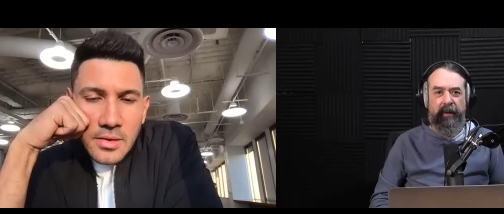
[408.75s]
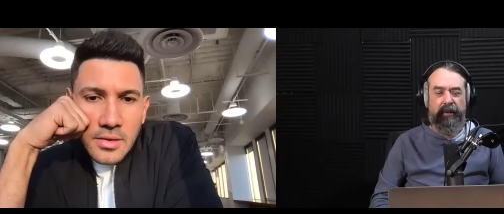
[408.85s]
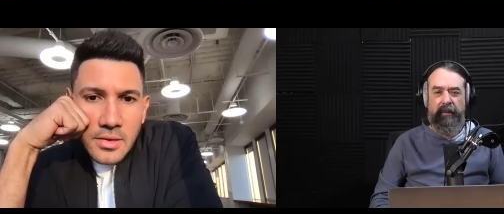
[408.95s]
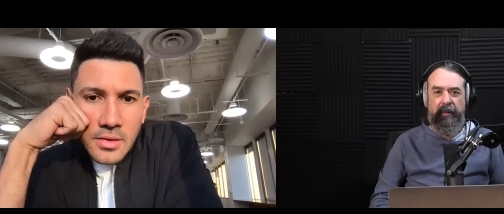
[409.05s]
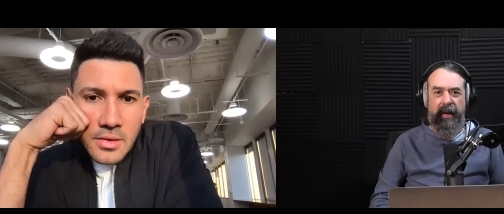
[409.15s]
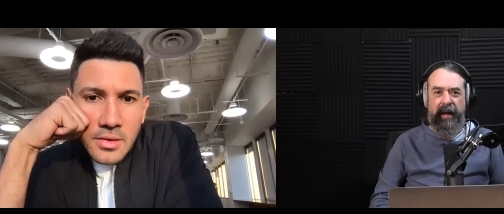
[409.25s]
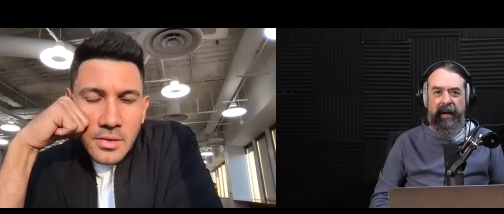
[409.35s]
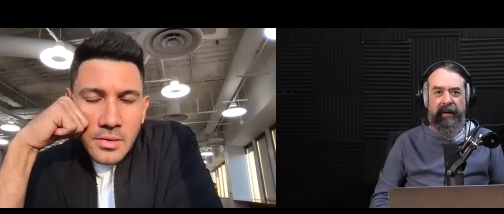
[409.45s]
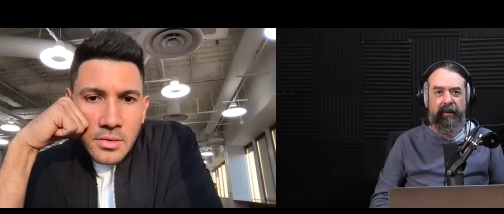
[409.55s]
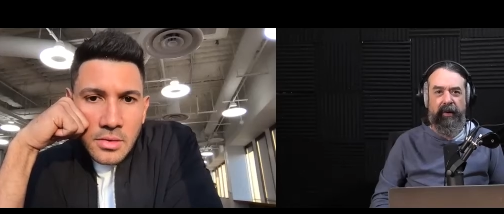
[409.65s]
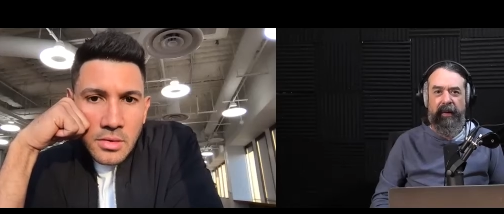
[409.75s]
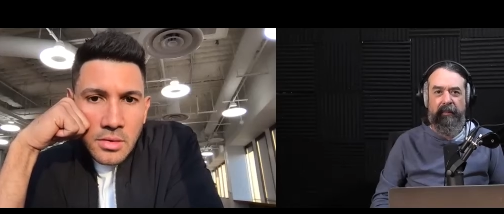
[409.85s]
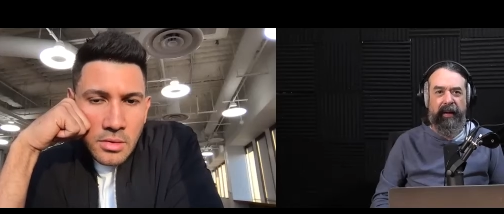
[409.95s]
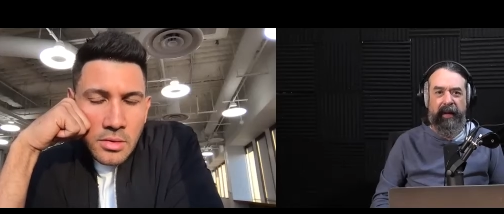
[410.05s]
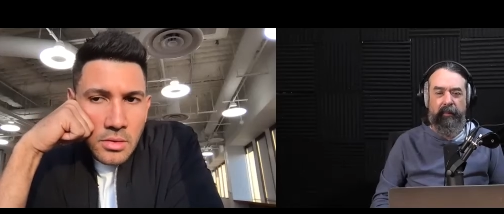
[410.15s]
Speaker 1: do something bad, you know,
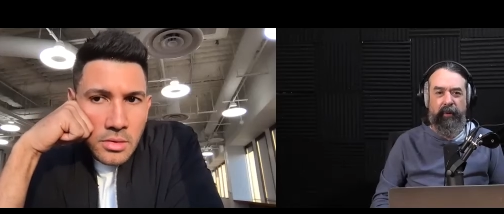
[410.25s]
get, get